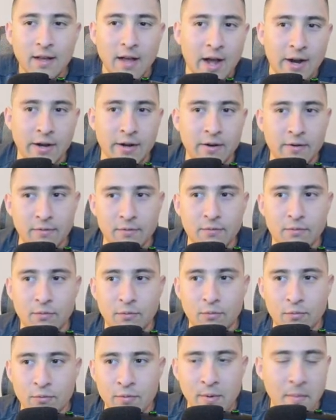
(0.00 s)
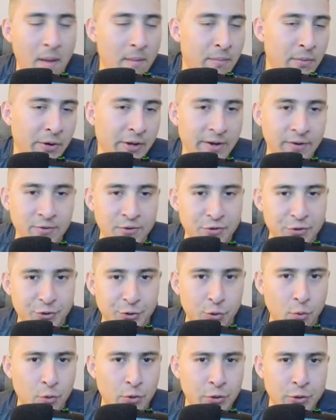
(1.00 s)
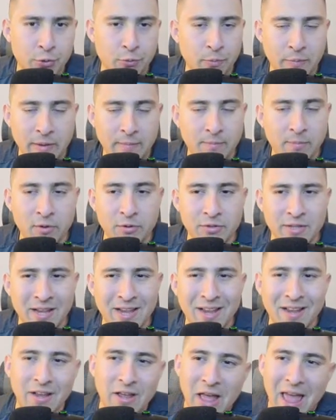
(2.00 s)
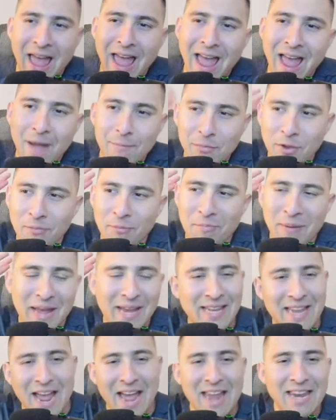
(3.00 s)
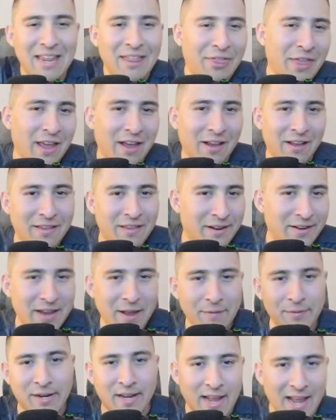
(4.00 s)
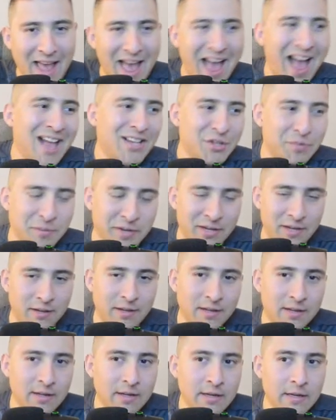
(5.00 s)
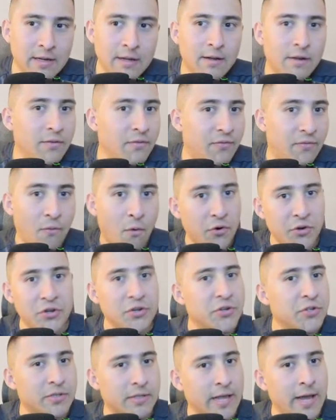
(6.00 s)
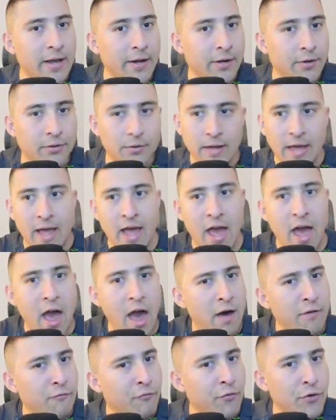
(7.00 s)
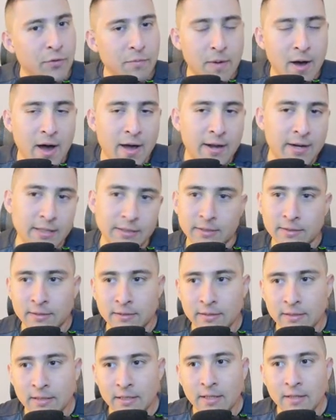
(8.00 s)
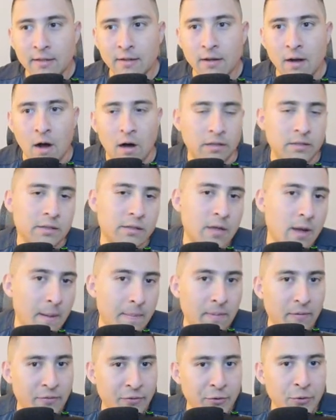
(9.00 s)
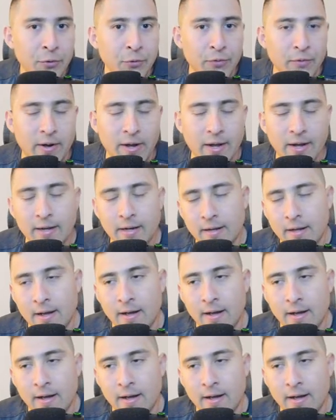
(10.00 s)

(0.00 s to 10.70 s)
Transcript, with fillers: I remember hearing stories with people saying, hey, I'm not paying anything. They're never going to catch me. Four years later, everybody's on top of you, right?